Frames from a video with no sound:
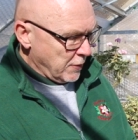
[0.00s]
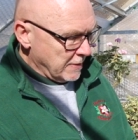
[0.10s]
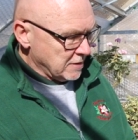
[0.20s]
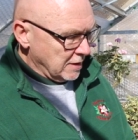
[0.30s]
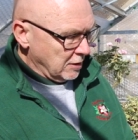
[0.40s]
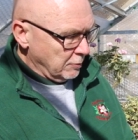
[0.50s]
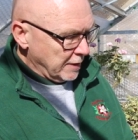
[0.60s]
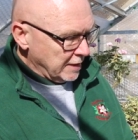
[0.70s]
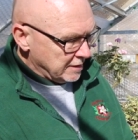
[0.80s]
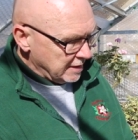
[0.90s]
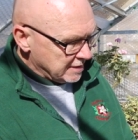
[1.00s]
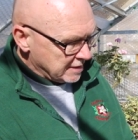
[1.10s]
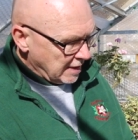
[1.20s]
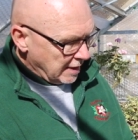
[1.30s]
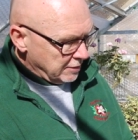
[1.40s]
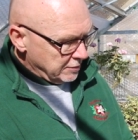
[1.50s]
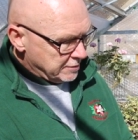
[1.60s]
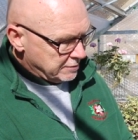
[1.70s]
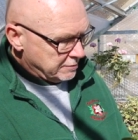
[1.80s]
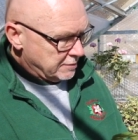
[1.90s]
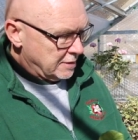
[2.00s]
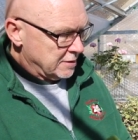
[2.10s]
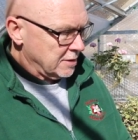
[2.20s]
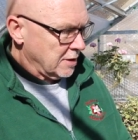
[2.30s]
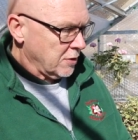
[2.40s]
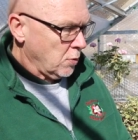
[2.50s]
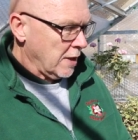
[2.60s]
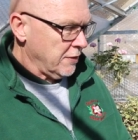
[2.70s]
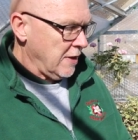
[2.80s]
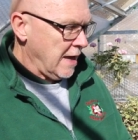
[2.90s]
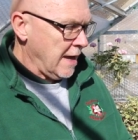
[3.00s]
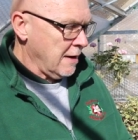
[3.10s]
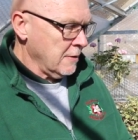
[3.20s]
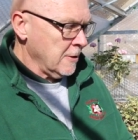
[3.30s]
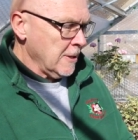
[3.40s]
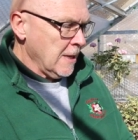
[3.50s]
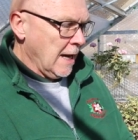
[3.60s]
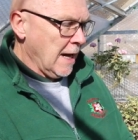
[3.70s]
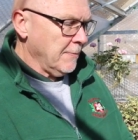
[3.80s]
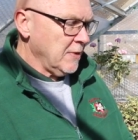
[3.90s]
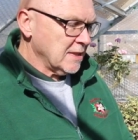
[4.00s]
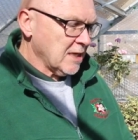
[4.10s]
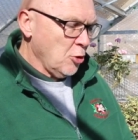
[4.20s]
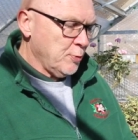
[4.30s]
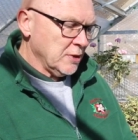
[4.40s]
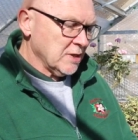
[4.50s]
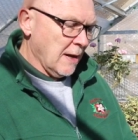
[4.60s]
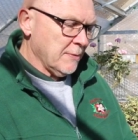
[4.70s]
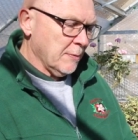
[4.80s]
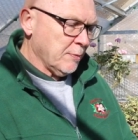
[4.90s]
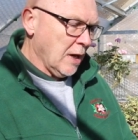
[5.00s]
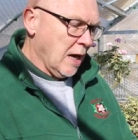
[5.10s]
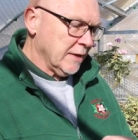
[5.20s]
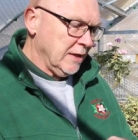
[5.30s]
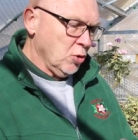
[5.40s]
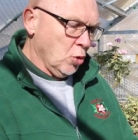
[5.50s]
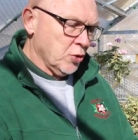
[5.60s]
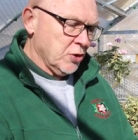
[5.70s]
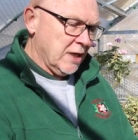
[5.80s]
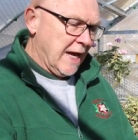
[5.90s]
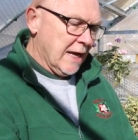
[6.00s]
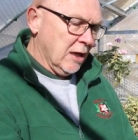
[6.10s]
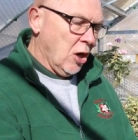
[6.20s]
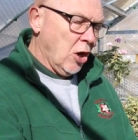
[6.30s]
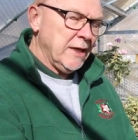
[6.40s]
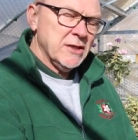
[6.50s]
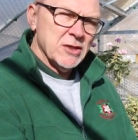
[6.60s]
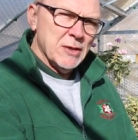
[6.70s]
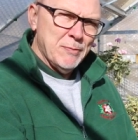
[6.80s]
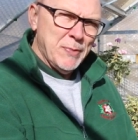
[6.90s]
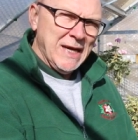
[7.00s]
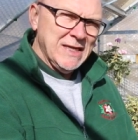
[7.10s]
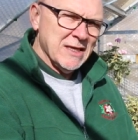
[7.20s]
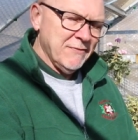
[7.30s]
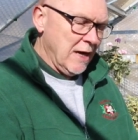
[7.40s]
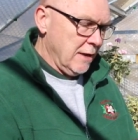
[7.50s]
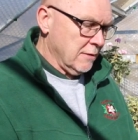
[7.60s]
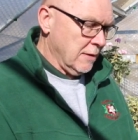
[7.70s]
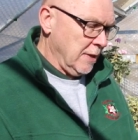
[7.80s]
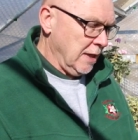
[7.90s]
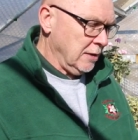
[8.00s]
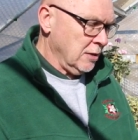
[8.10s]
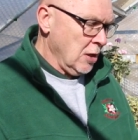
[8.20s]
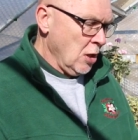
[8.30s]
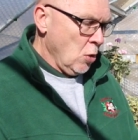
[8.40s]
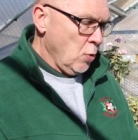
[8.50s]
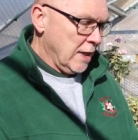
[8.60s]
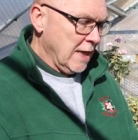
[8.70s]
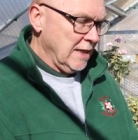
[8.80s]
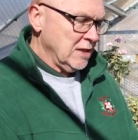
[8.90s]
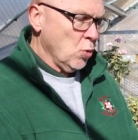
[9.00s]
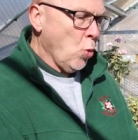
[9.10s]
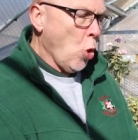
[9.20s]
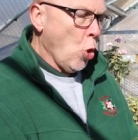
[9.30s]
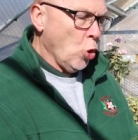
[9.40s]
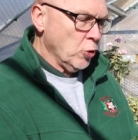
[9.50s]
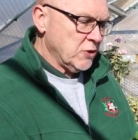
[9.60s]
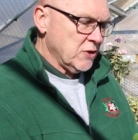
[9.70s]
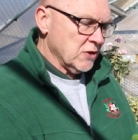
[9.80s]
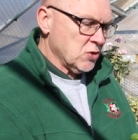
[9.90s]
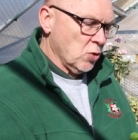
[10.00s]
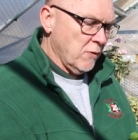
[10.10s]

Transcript: perhaps a little bit discoloured. There's another one there. This opens up the plant in order to get light to the base of it. I mean, we're getting towards the sort